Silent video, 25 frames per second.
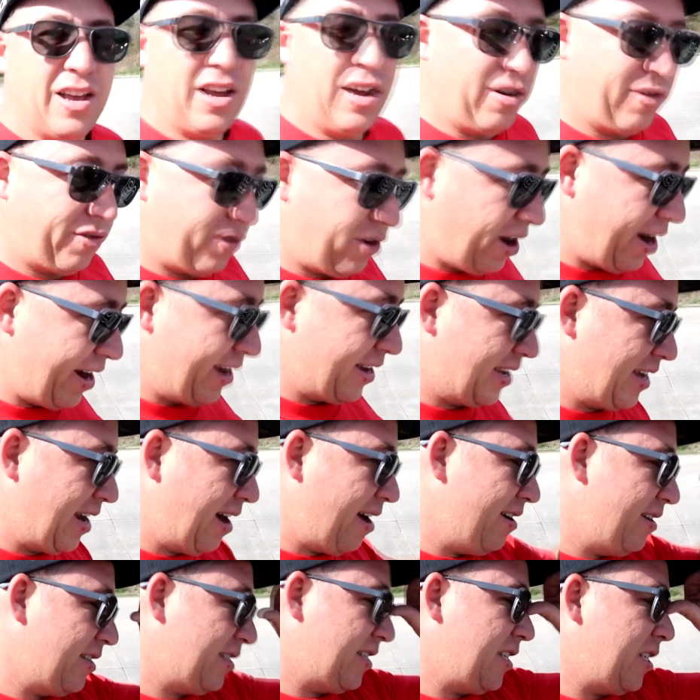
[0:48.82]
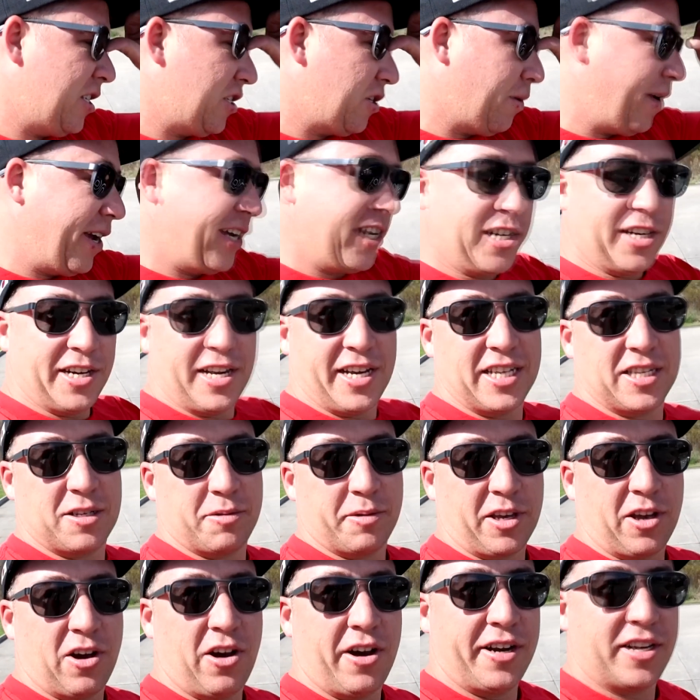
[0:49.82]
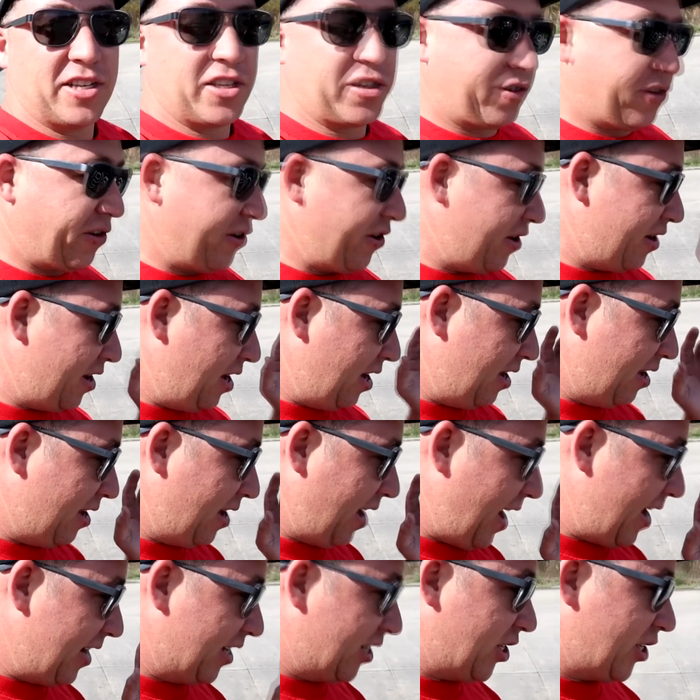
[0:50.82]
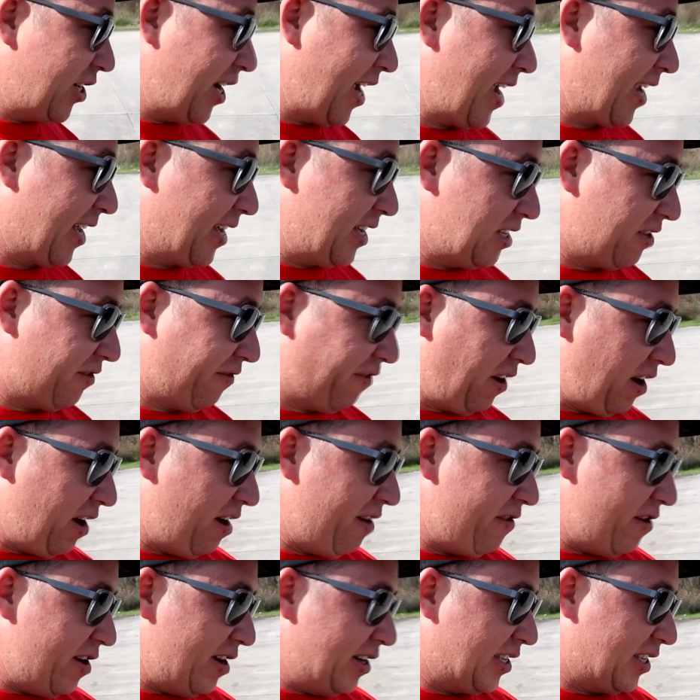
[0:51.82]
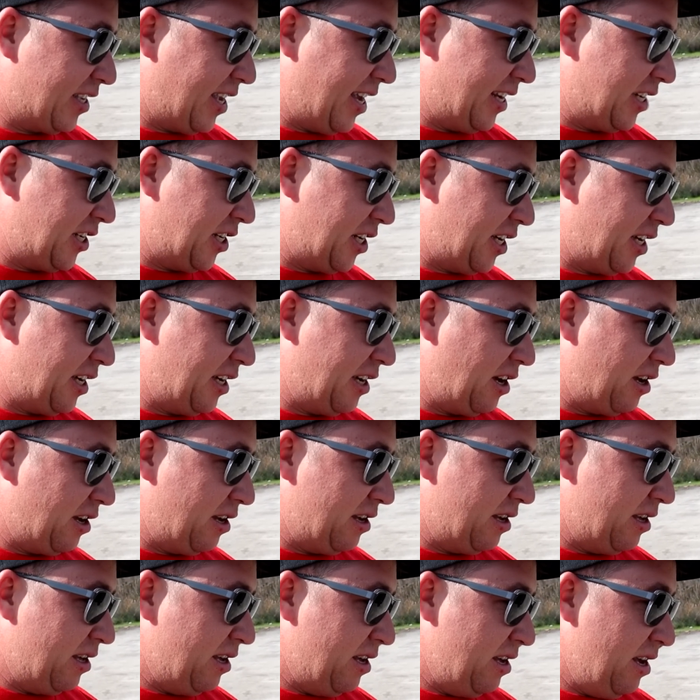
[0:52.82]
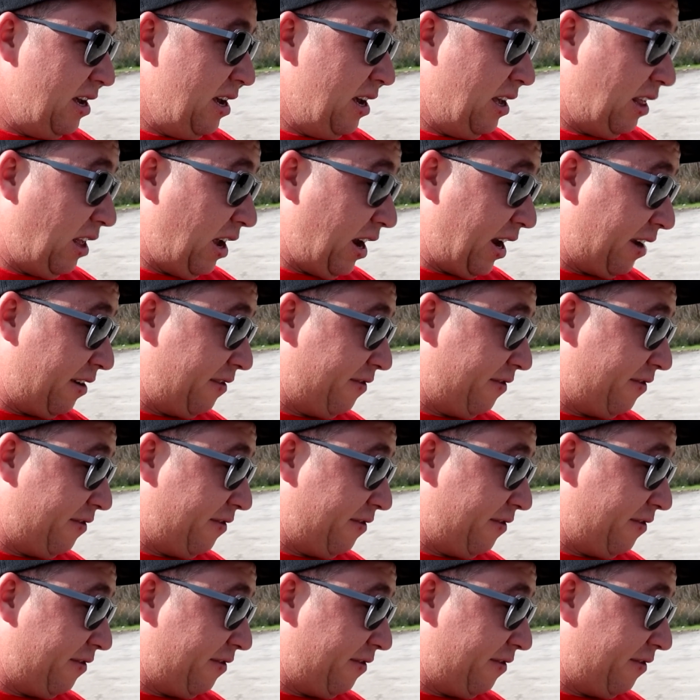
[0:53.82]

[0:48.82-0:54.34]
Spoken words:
Right, current situation is we're kind of screwed. Our jack is very, very sketchy. Like,